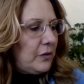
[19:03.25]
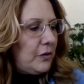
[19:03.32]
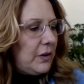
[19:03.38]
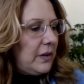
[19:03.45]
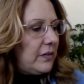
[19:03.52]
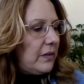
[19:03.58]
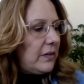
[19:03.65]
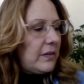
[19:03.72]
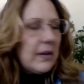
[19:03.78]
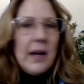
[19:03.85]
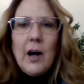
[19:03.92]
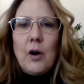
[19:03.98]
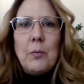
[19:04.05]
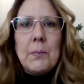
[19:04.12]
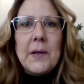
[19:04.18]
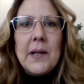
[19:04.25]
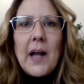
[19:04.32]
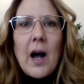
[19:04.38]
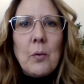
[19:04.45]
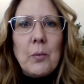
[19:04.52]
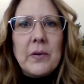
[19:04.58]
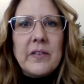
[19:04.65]
Jesus to help me
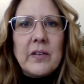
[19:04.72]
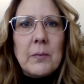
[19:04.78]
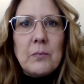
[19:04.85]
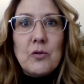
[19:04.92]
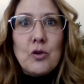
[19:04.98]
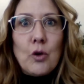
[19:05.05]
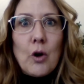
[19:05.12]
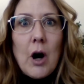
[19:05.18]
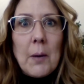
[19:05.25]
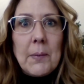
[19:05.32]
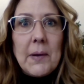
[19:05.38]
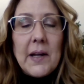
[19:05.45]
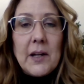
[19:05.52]
out with some drama